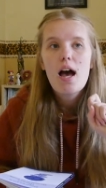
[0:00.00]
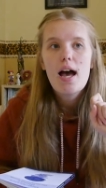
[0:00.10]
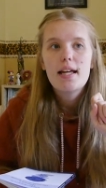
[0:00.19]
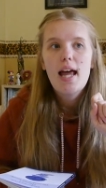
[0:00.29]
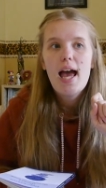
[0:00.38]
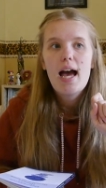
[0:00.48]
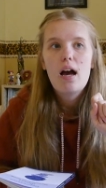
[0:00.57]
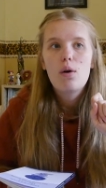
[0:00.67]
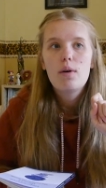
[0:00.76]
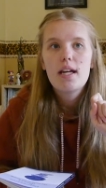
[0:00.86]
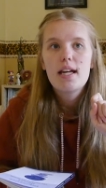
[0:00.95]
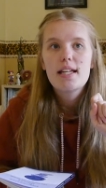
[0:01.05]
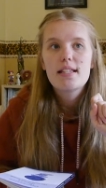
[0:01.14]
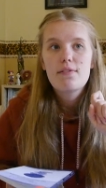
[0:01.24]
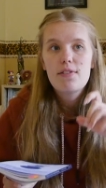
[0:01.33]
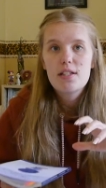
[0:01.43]
and how it
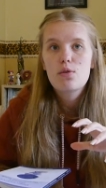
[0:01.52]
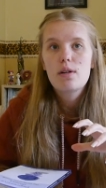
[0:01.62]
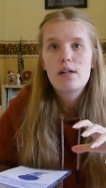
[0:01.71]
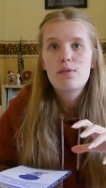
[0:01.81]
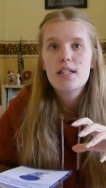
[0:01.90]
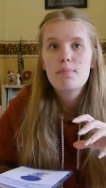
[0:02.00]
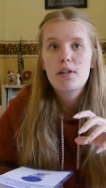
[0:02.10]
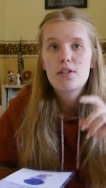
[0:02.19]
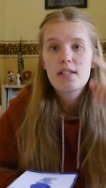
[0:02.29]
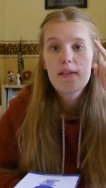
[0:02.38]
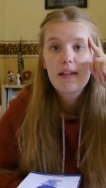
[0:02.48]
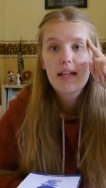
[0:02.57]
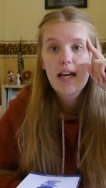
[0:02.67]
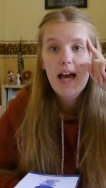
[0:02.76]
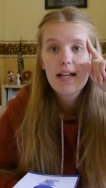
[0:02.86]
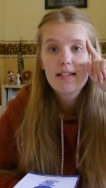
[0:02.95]
is a physical illness because something
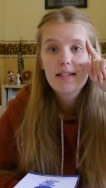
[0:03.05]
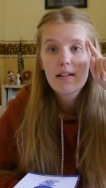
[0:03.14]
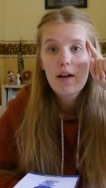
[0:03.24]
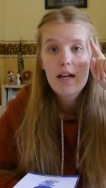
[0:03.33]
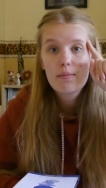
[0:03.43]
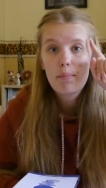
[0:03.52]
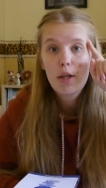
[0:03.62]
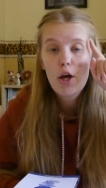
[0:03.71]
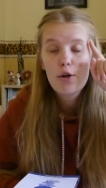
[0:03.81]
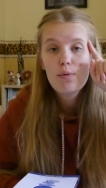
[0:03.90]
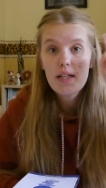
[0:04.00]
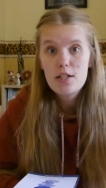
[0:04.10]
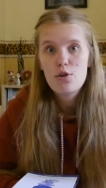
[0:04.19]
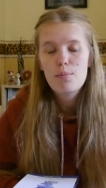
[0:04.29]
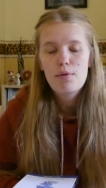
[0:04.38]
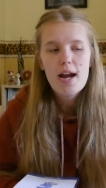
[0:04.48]
has blown in
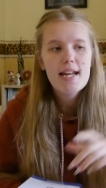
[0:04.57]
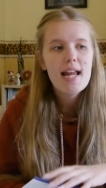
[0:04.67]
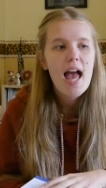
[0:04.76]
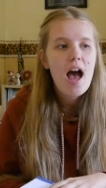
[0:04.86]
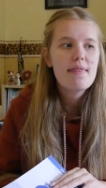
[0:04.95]
your brain.